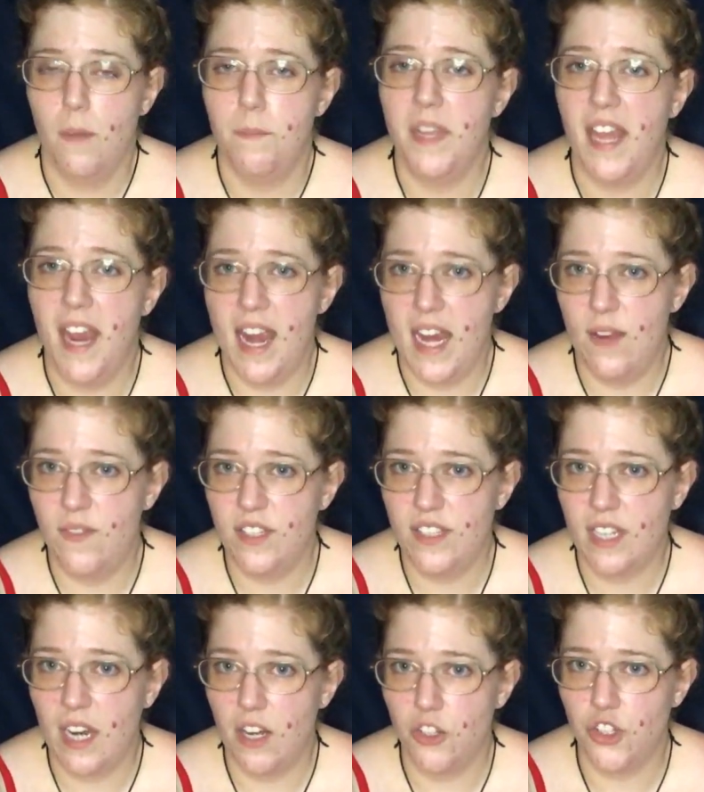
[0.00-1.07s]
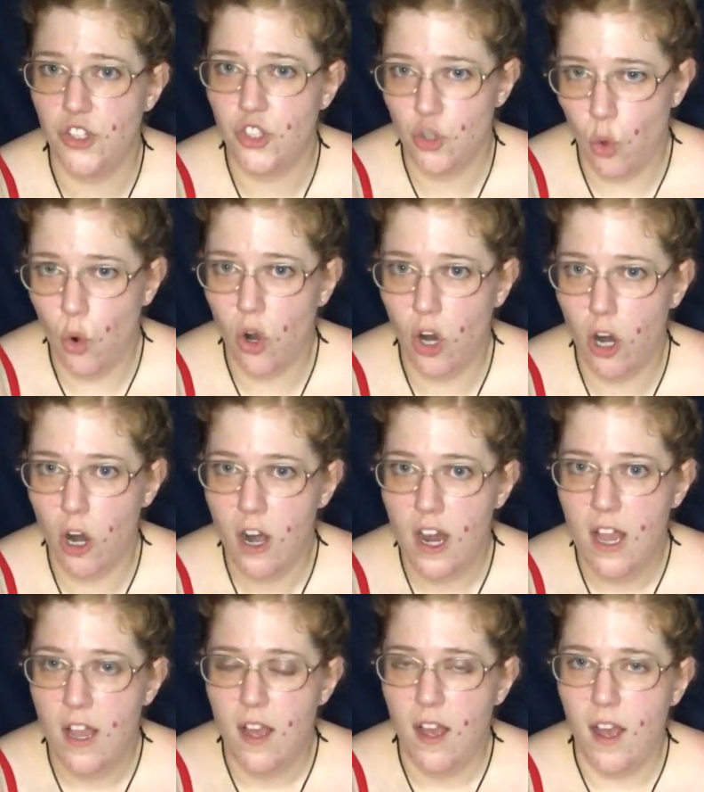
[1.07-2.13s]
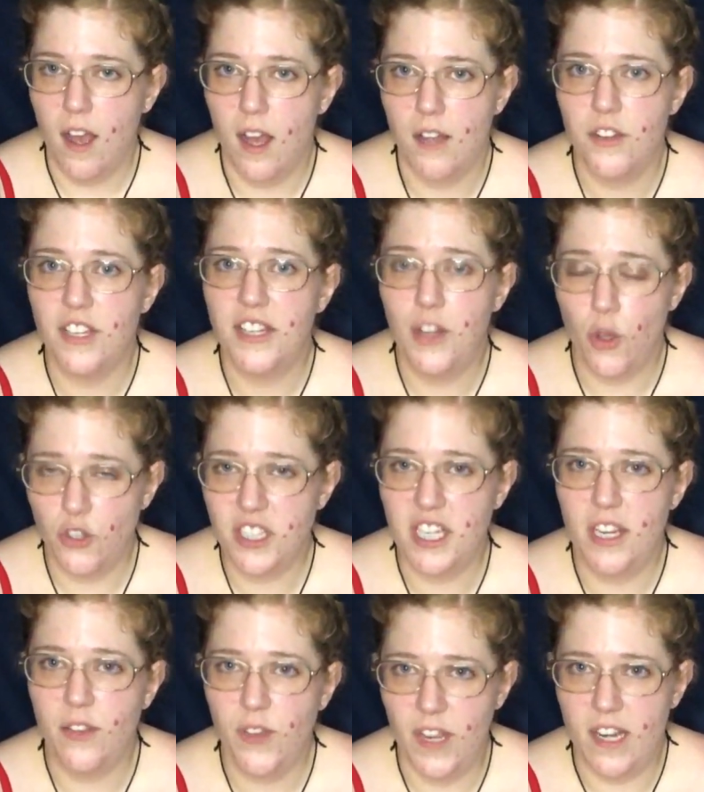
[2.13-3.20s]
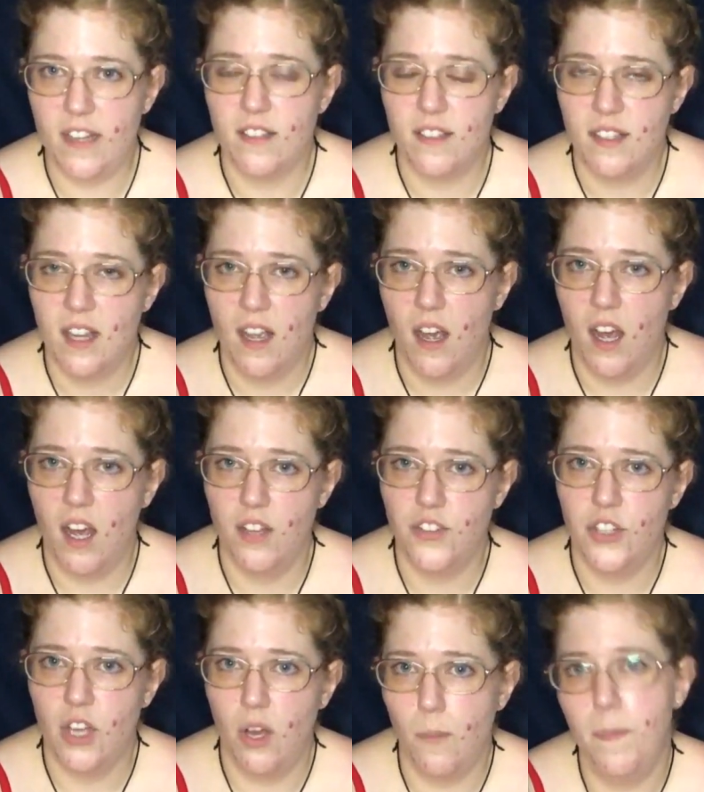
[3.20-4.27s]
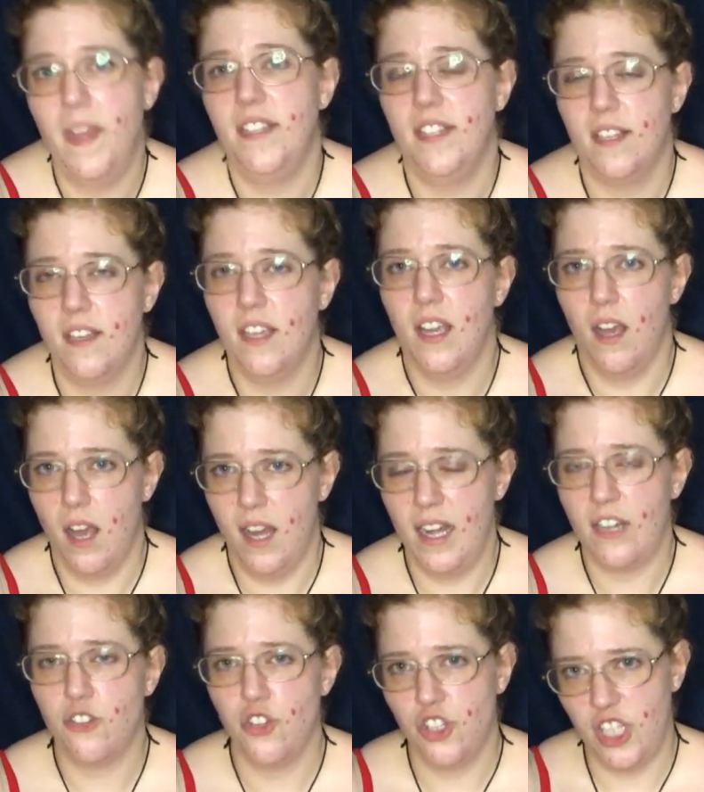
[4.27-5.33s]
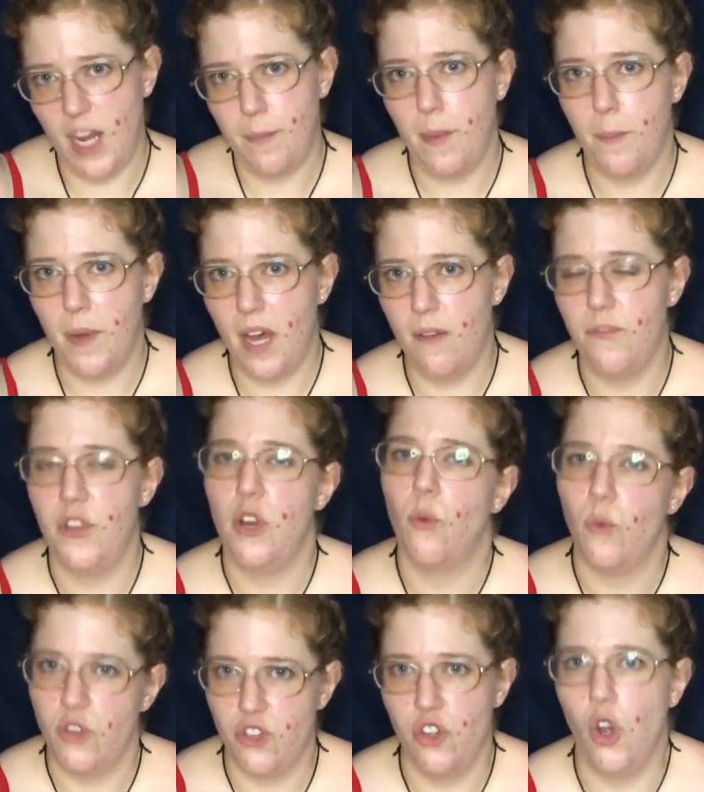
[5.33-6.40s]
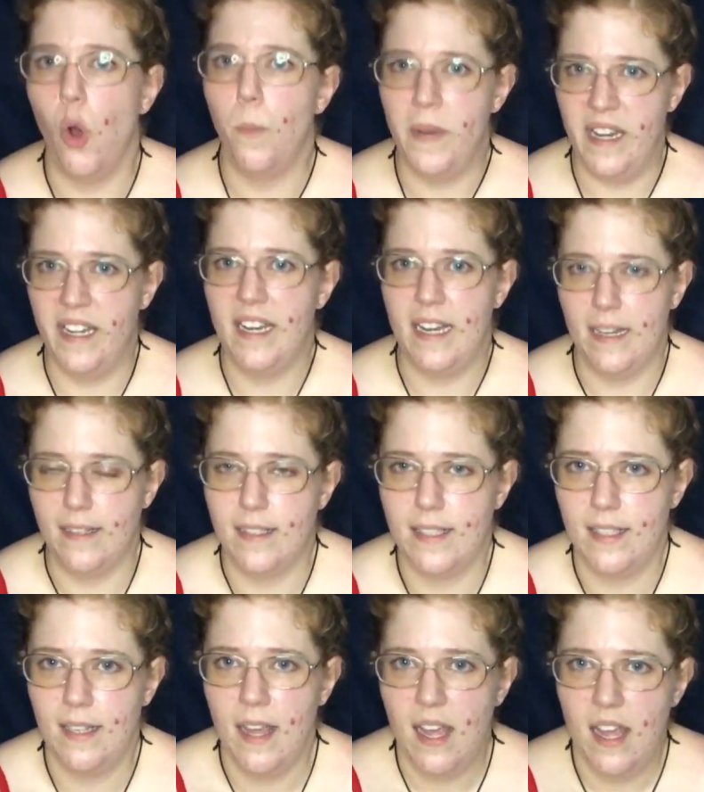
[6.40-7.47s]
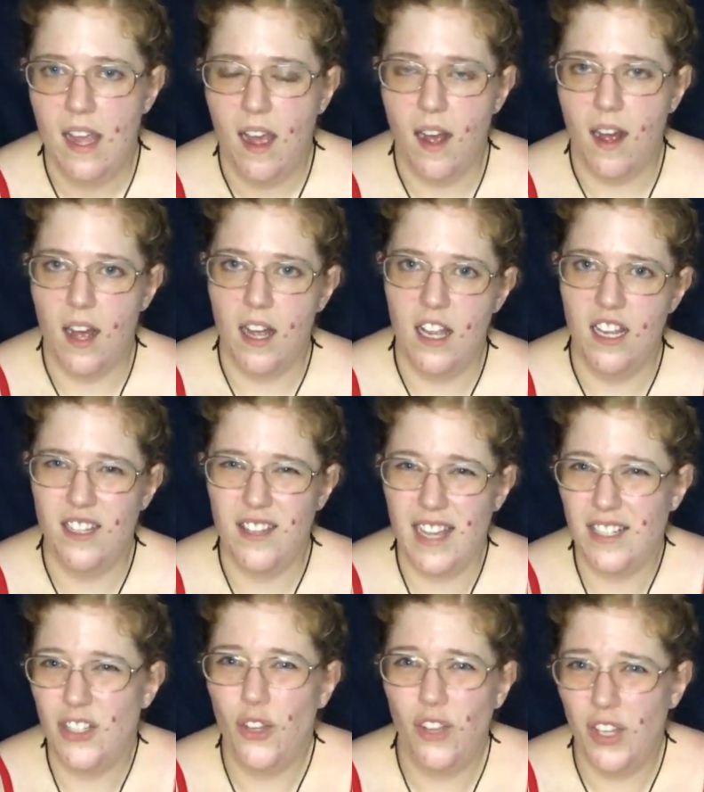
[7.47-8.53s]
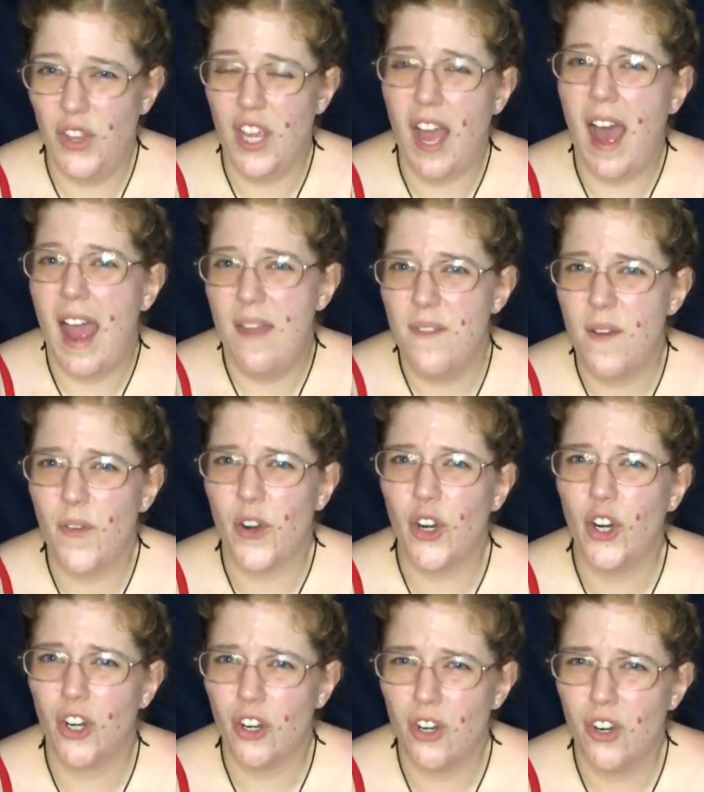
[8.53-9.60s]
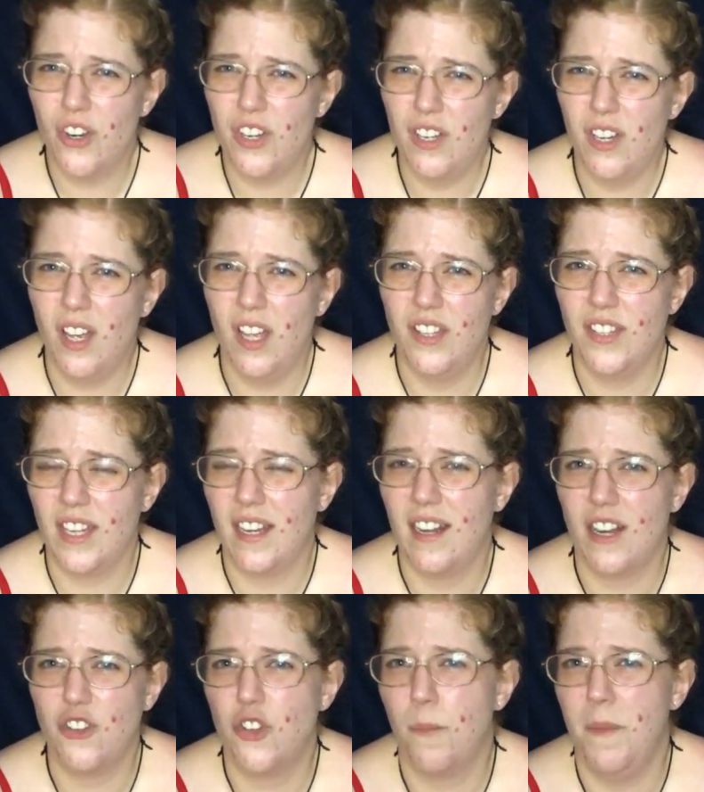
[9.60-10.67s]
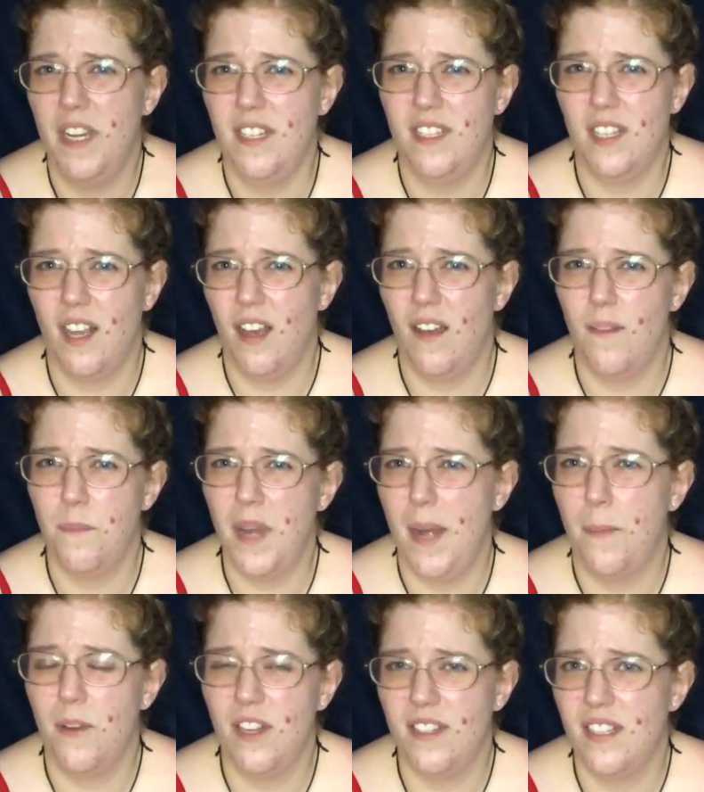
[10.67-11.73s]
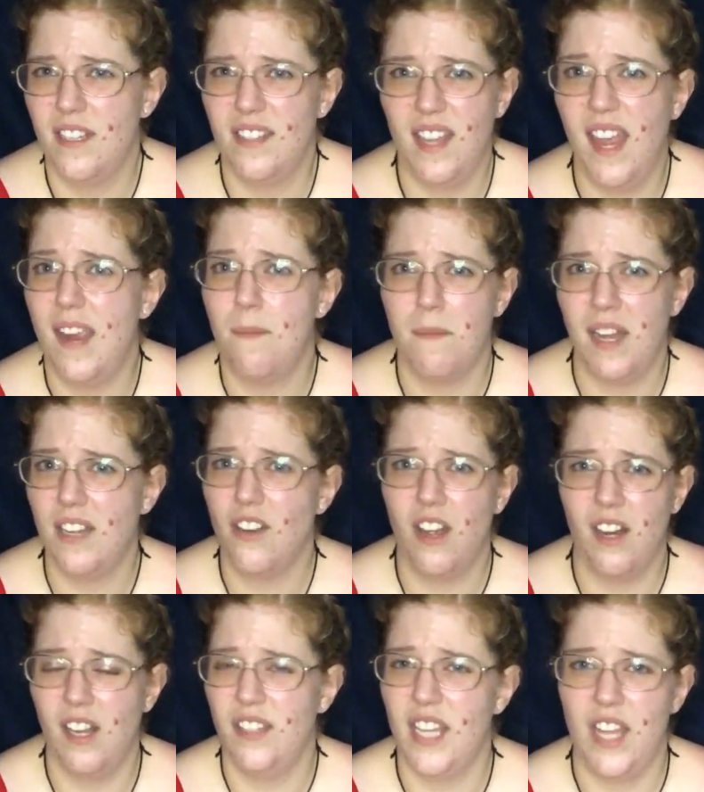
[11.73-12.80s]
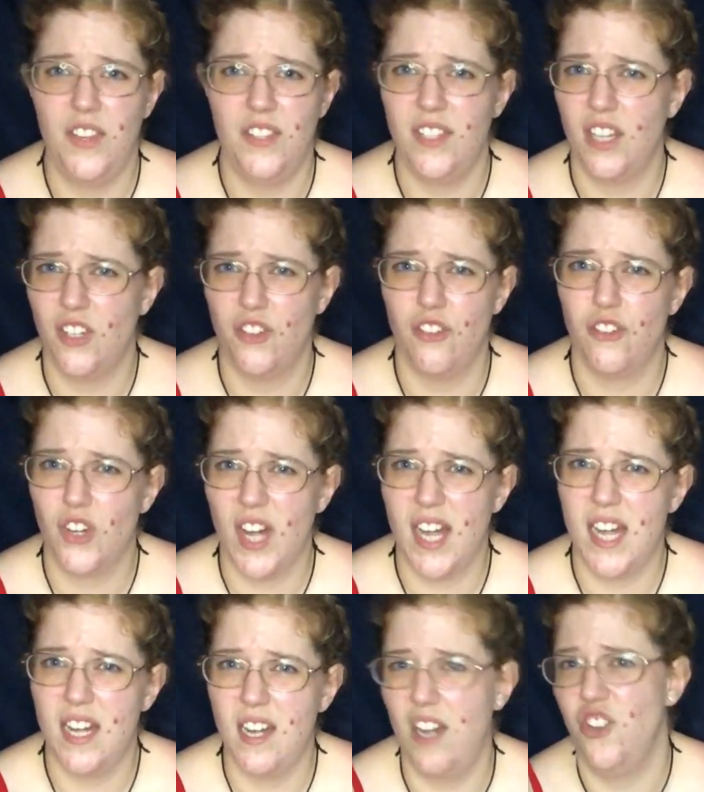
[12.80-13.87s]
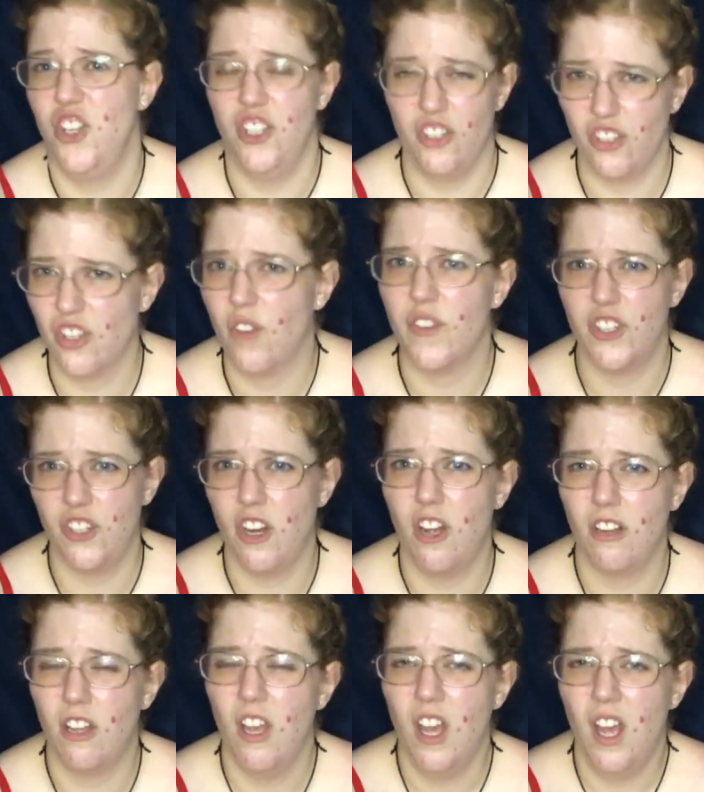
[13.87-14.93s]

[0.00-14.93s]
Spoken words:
behave inside a store, those key things. So basically an extra step above the original obedience. That's the only thing I've ever heard. It's like an extra piece of paper that says, hey, my dog has had this extra training and she's a service dog.